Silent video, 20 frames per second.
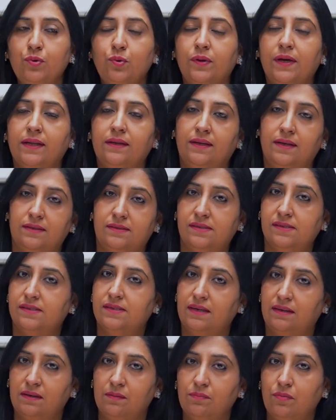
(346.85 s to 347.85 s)
you can get the
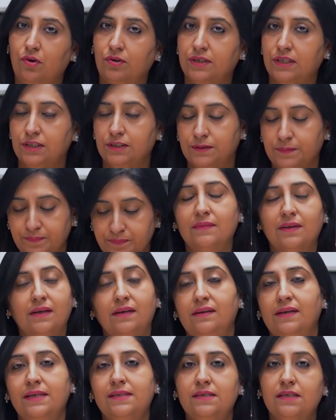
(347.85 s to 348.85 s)
second mortgage.
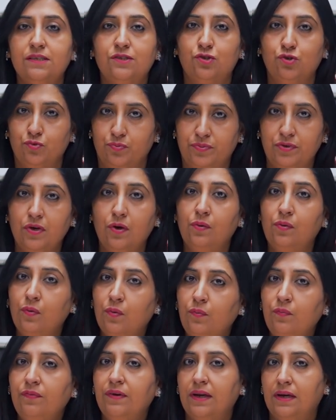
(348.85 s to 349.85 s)
Let's assume your
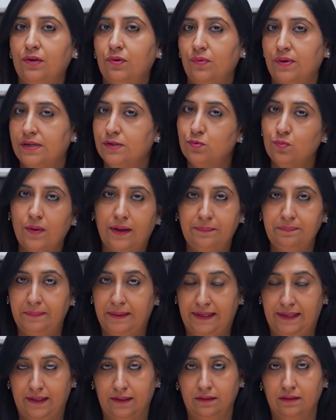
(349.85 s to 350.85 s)
home value is 1
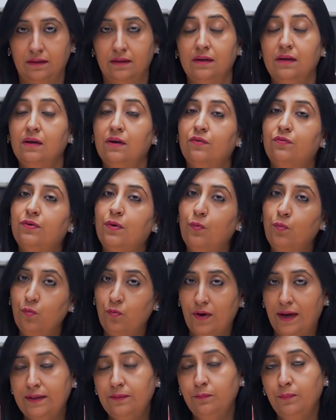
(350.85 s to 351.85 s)
million.
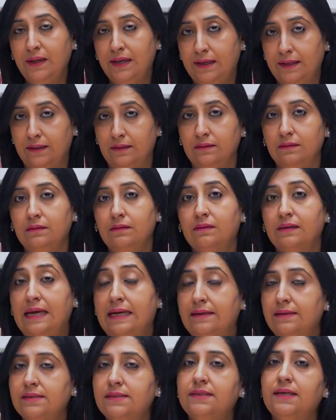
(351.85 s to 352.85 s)
From 1 million,
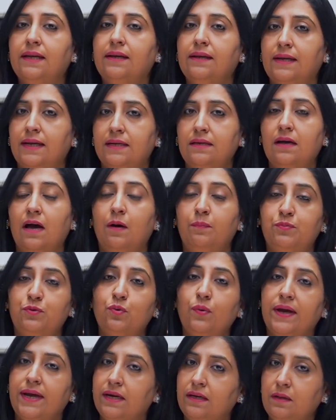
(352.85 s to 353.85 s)
lenders can lend up
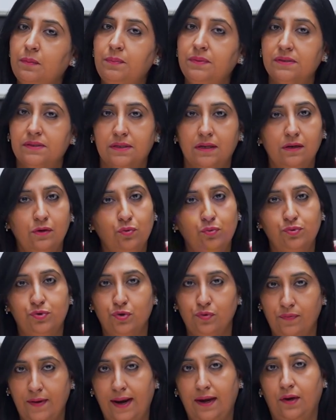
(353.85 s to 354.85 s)
to 80% loan
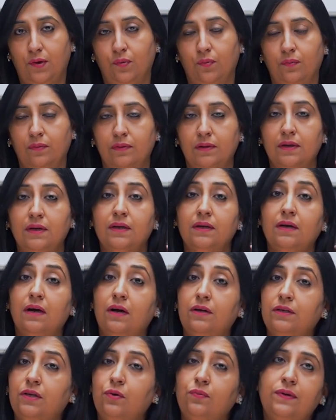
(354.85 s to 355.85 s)
to value.
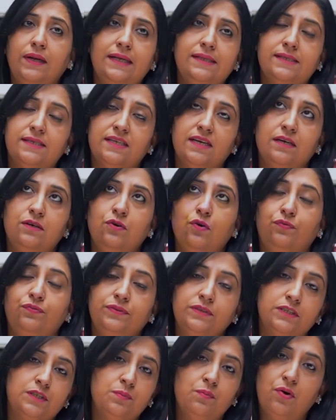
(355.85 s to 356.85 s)
Now let's say your
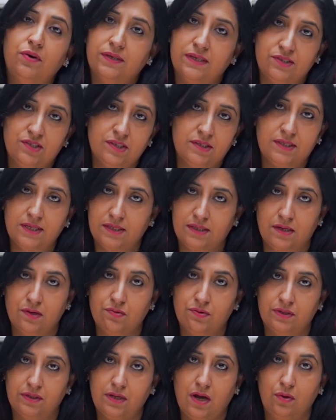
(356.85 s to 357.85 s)
first mortgage is
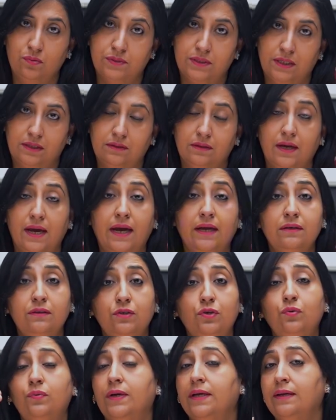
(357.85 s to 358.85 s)
600,000 and
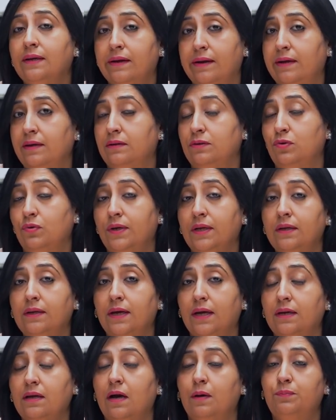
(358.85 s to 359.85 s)
you can
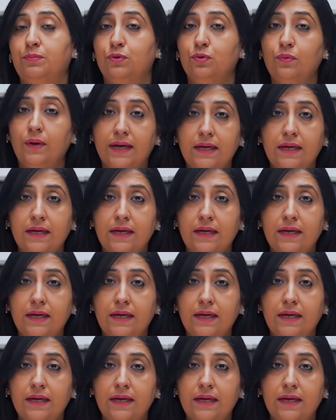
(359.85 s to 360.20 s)
get up to